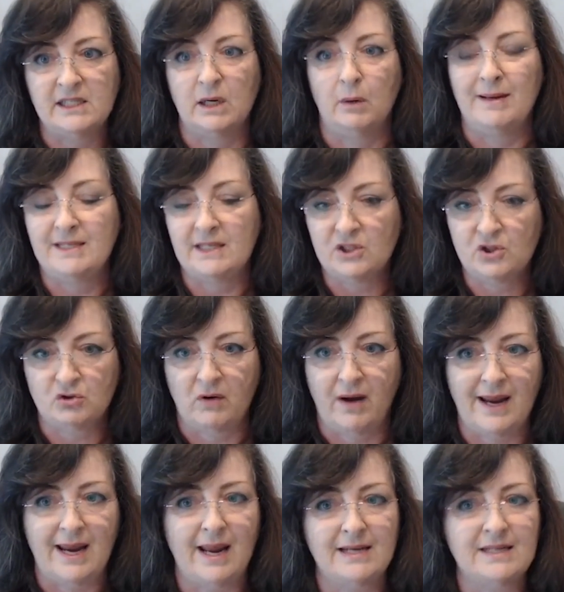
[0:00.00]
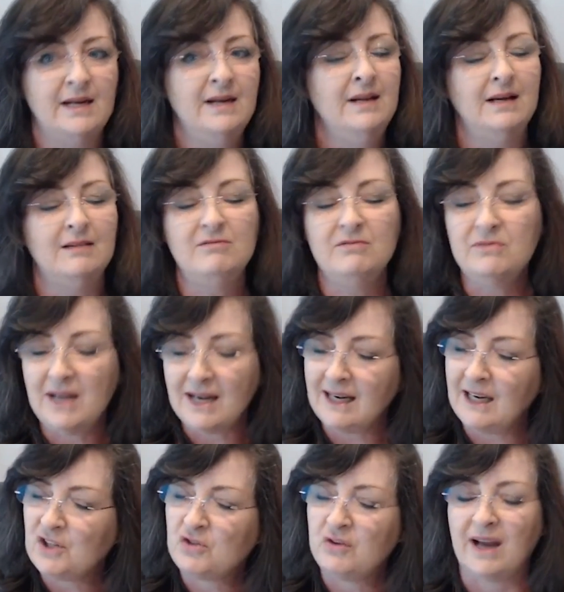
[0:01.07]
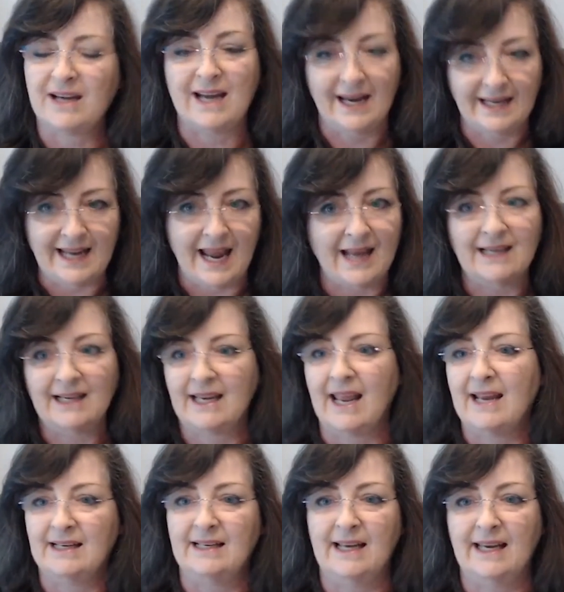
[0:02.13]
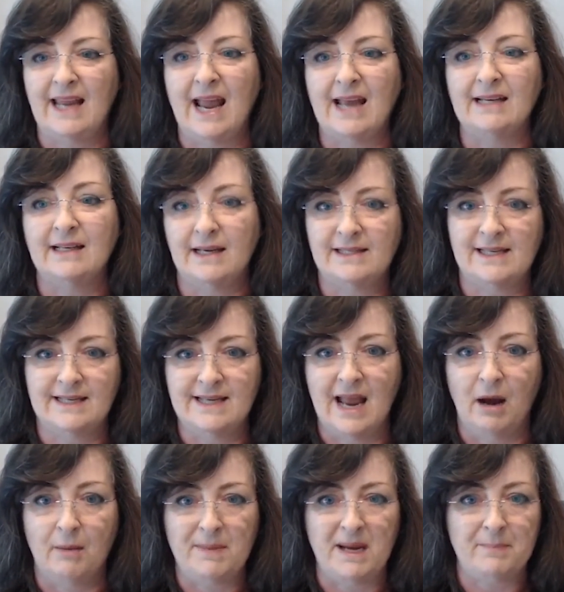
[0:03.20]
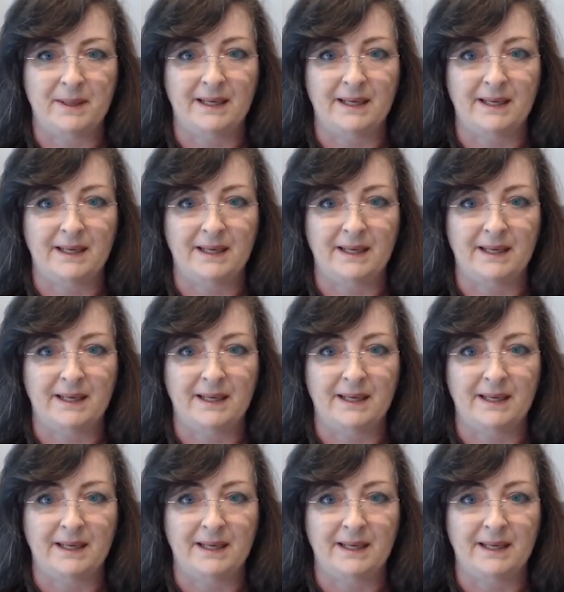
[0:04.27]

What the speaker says: So I did try it, really tried it again, and it didn't help me.